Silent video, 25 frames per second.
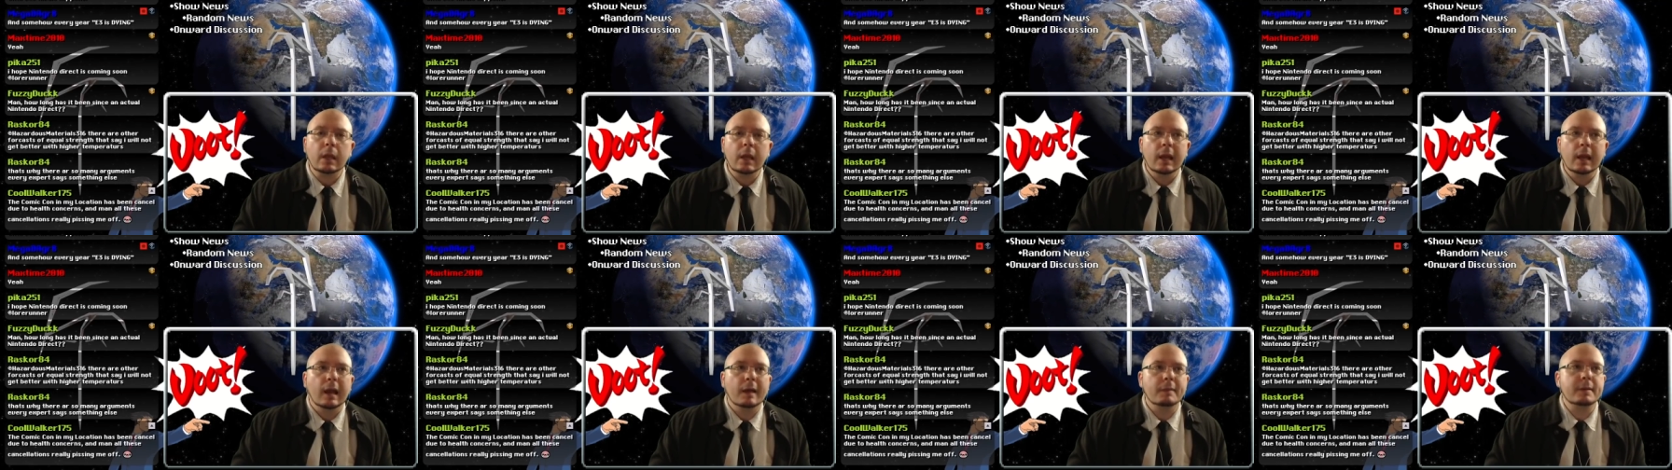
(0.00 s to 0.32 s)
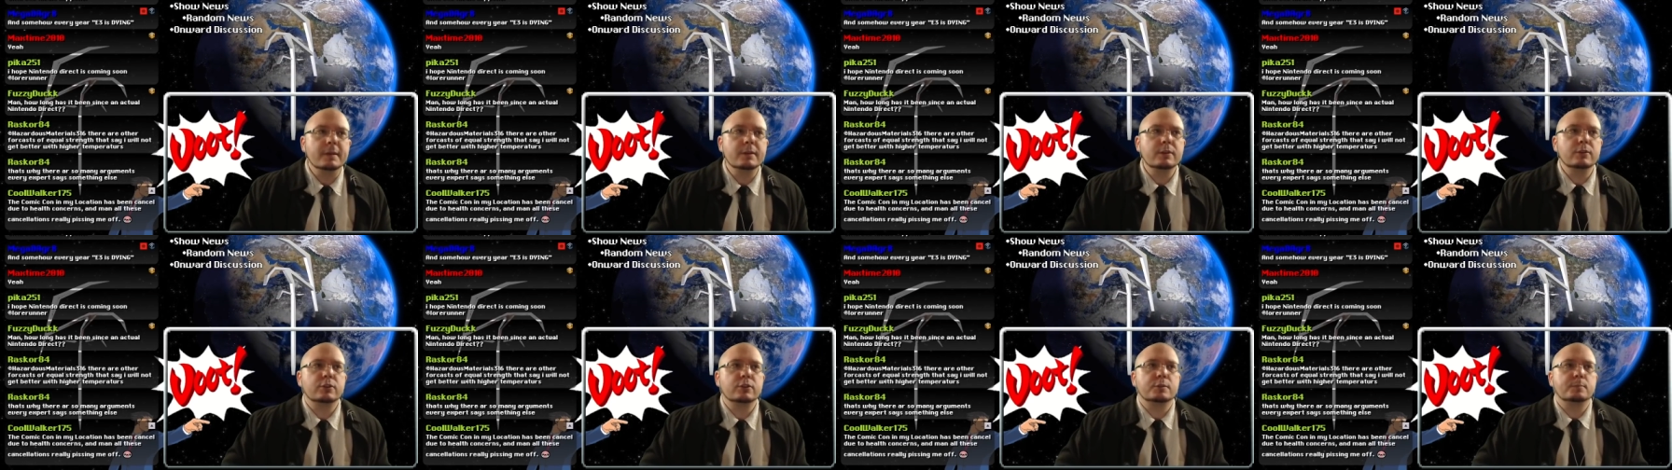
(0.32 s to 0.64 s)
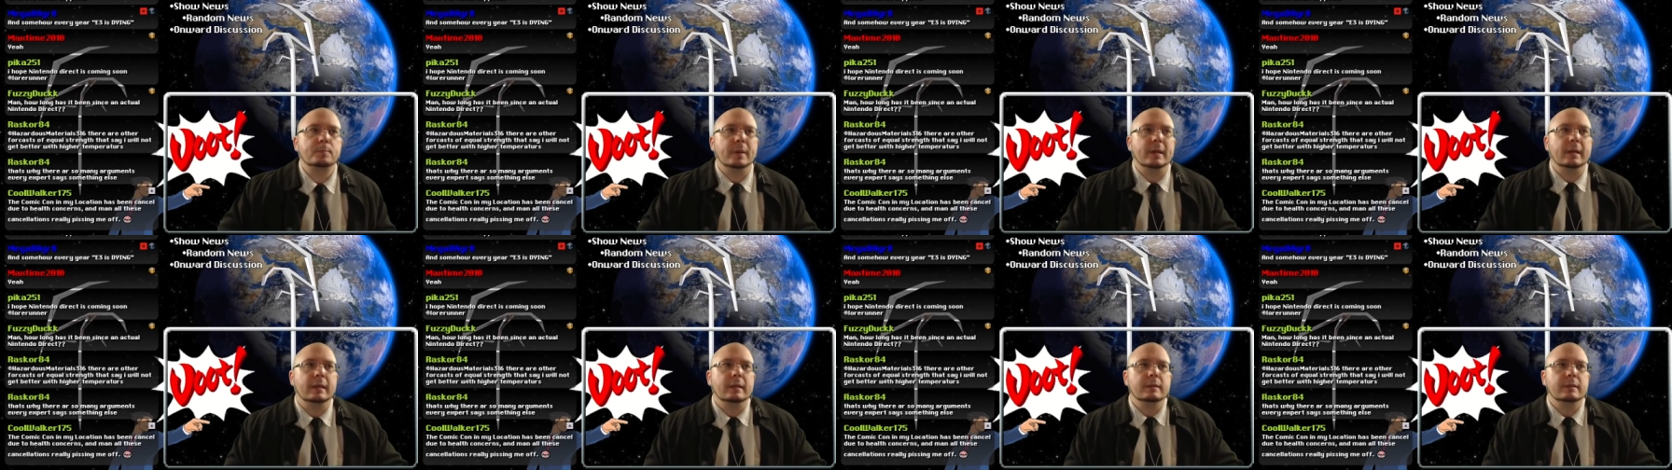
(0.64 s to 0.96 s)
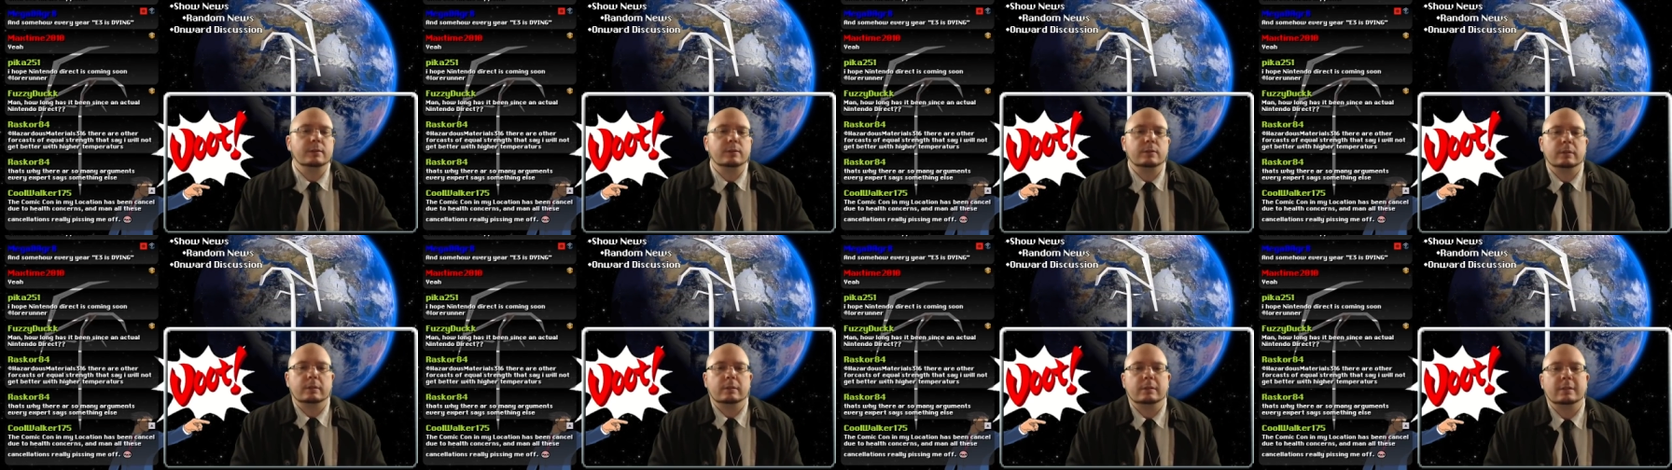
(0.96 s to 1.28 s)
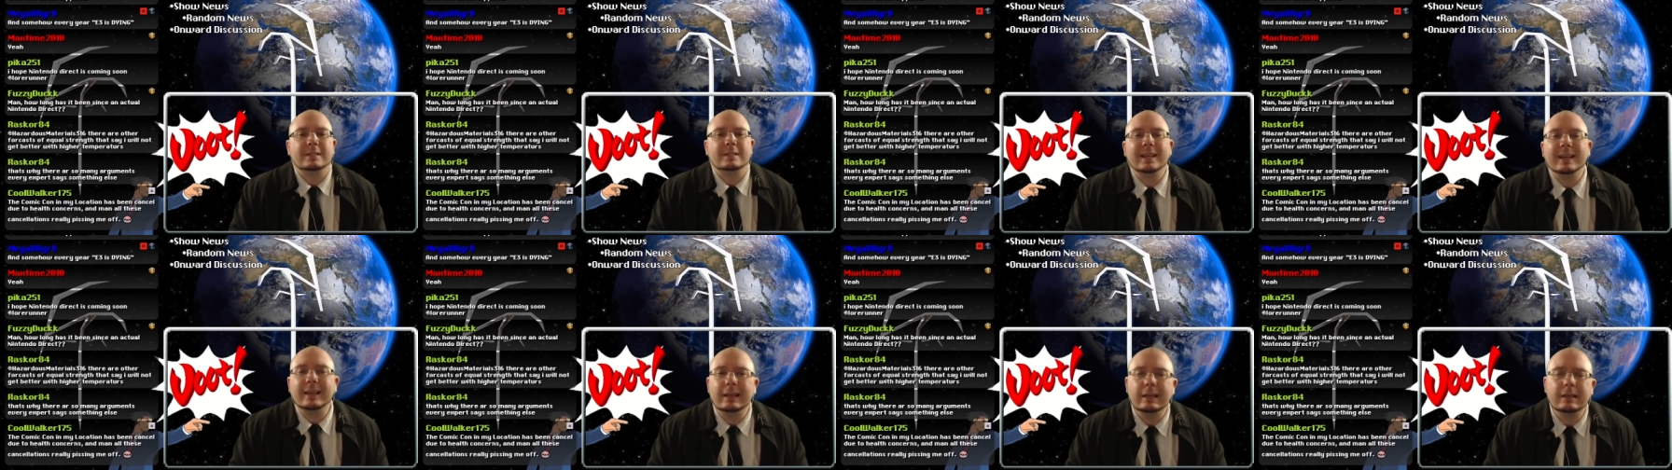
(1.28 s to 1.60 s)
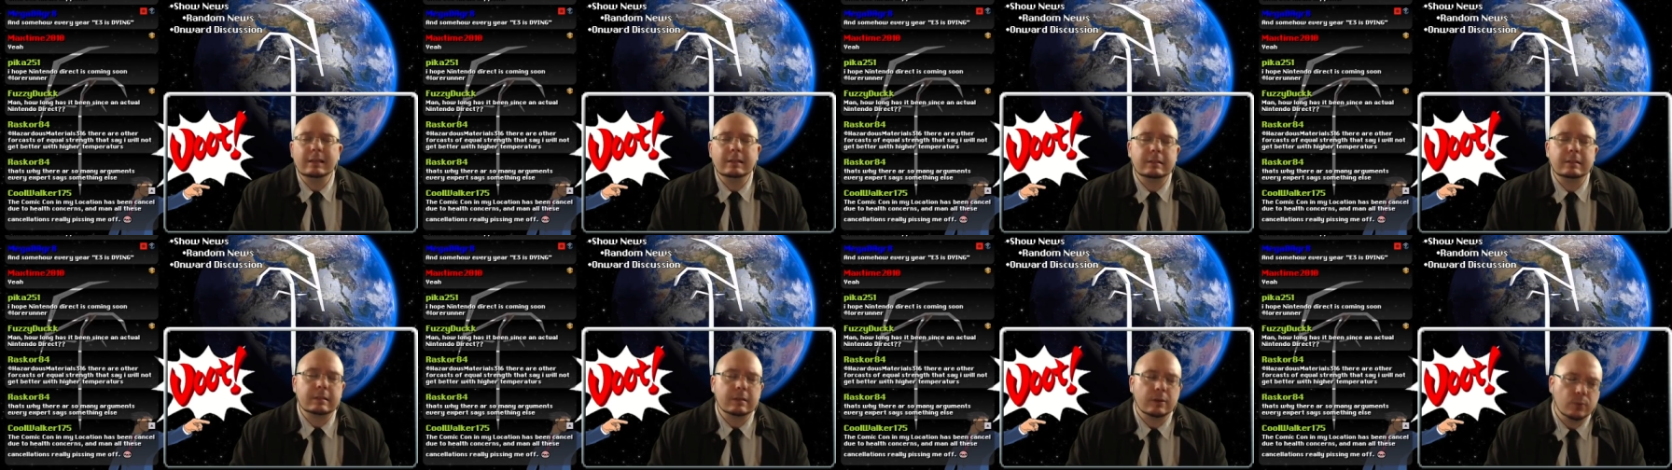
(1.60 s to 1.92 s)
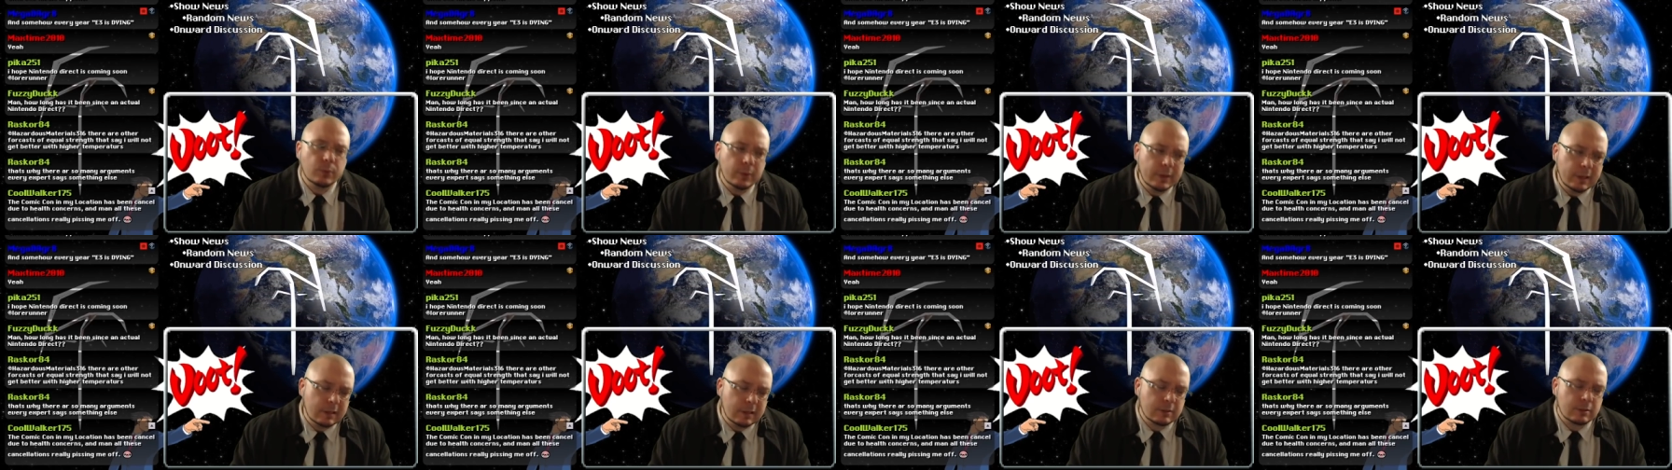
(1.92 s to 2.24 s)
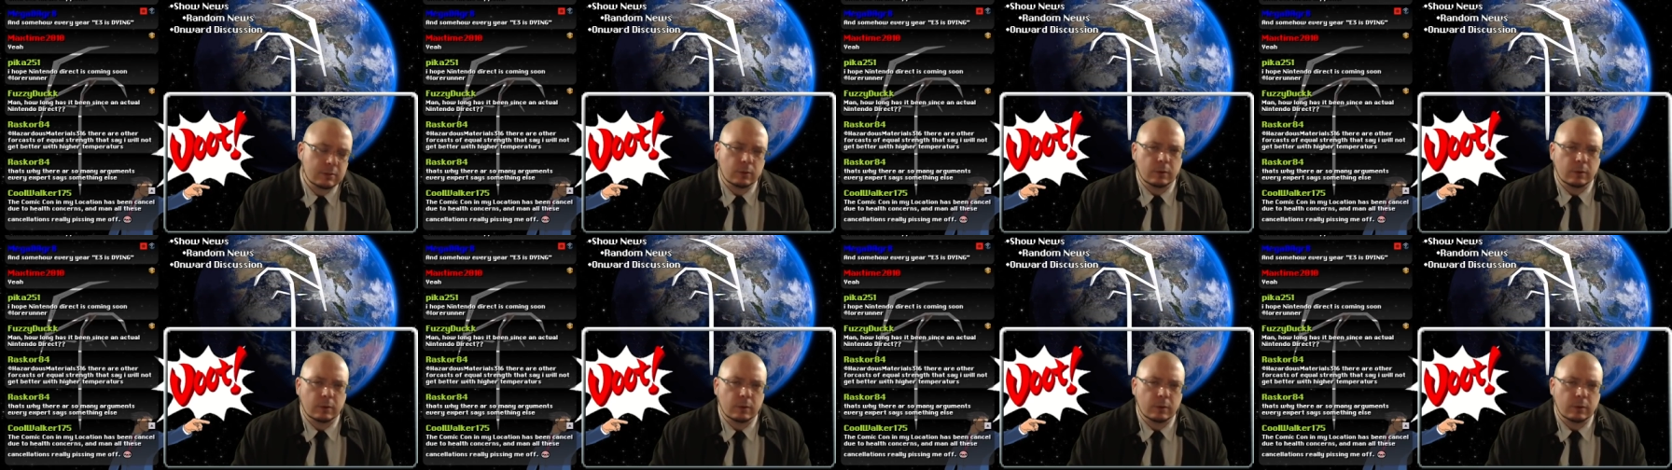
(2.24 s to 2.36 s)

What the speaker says: And then you spend days, weeks,